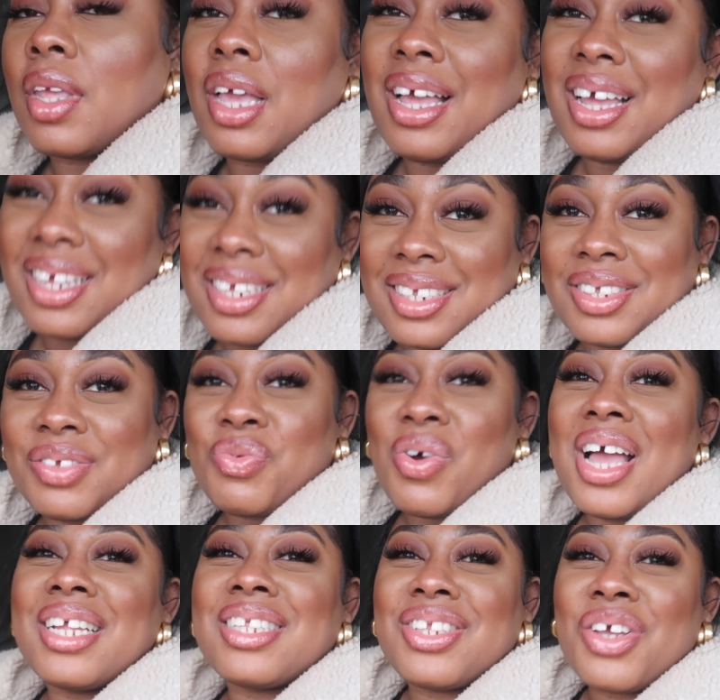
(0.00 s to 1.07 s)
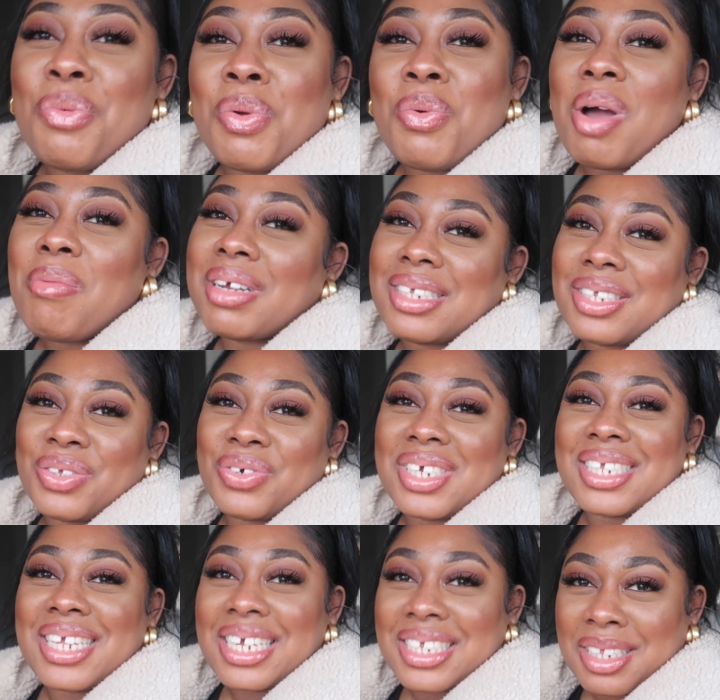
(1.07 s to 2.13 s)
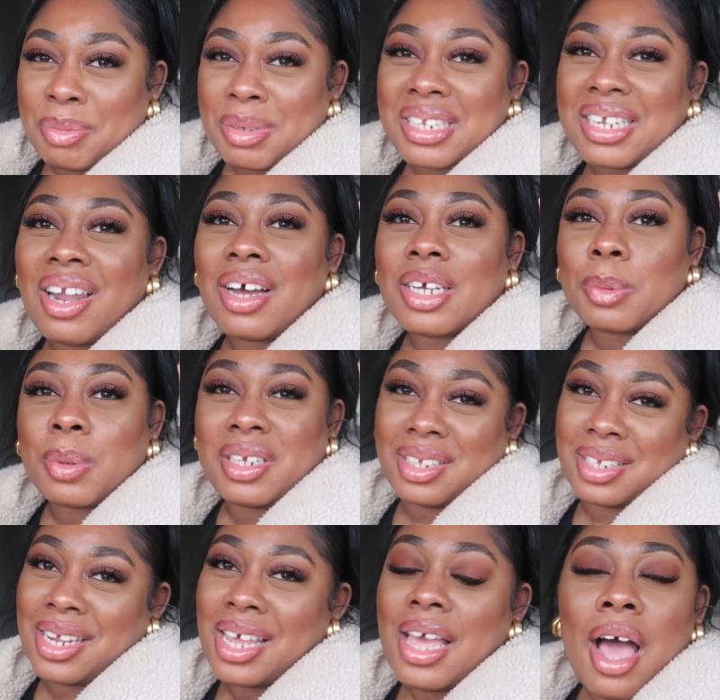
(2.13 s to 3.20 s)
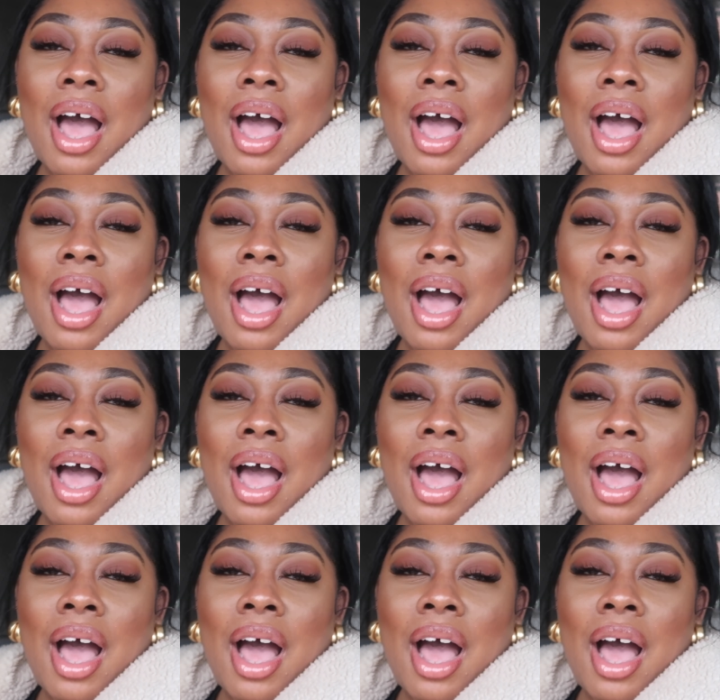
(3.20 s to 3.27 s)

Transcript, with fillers: Guys, why, tell me why my sister always has to be the last person.